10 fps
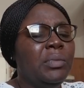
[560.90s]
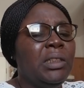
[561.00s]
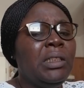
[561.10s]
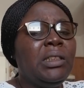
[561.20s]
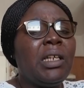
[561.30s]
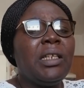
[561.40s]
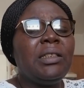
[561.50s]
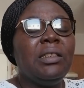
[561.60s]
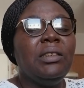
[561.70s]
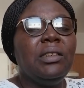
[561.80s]

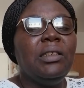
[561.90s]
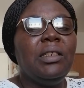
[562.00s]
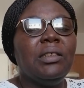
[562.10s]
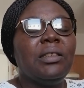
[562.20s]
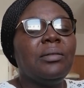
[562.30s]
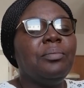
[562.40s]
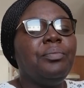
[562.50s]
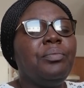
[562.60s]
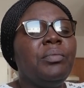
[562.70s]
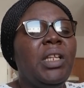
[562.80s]
teachers, engineers,
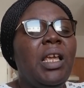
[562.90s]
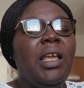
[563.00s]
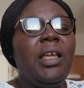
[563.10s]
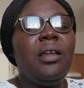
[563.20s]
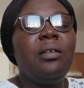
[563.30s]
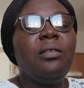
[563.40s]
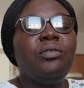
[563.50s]
they